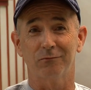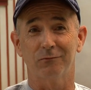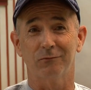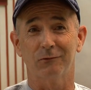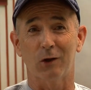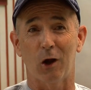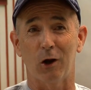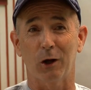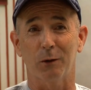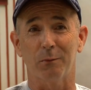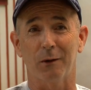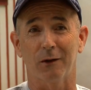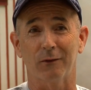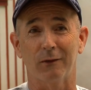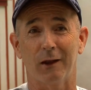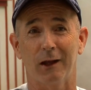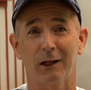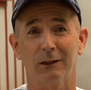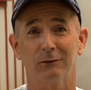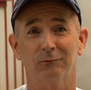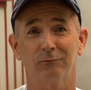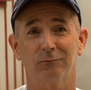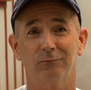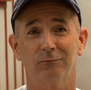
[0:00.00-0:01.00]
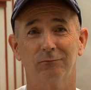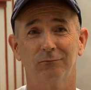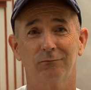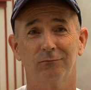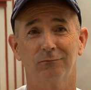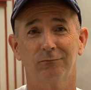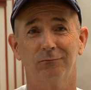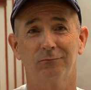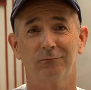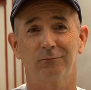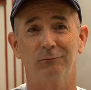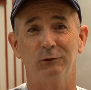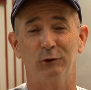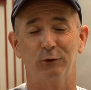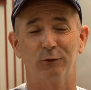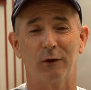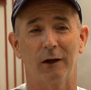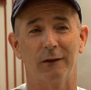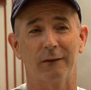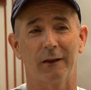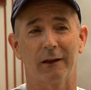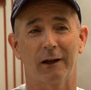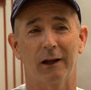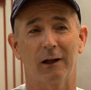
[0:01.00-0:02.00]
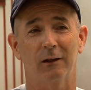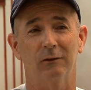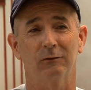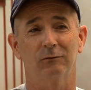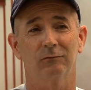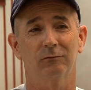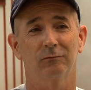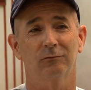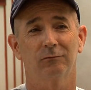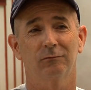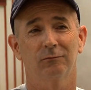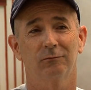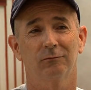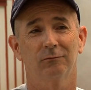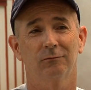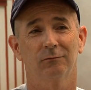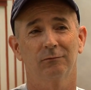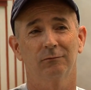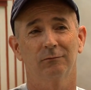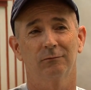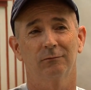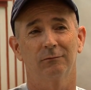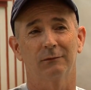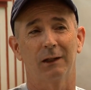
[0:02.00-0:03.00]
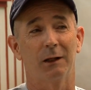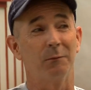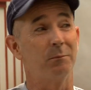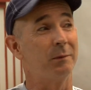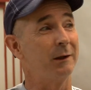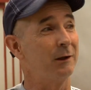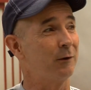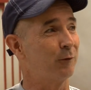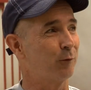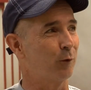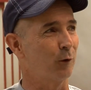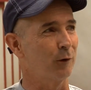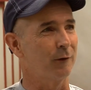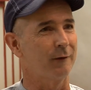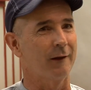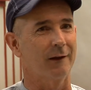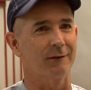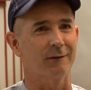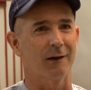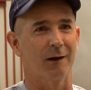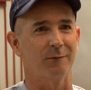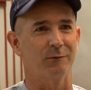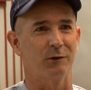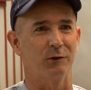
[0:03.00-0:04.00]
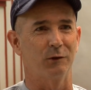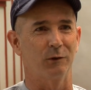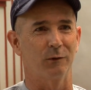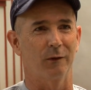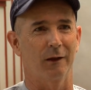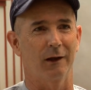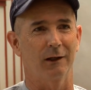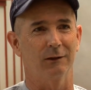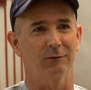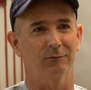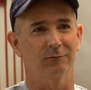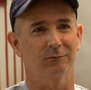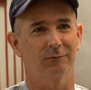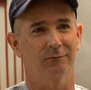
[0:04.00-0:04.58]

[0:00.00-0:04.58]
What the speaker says: talk about that, you find that out. And being afforded that time to do that.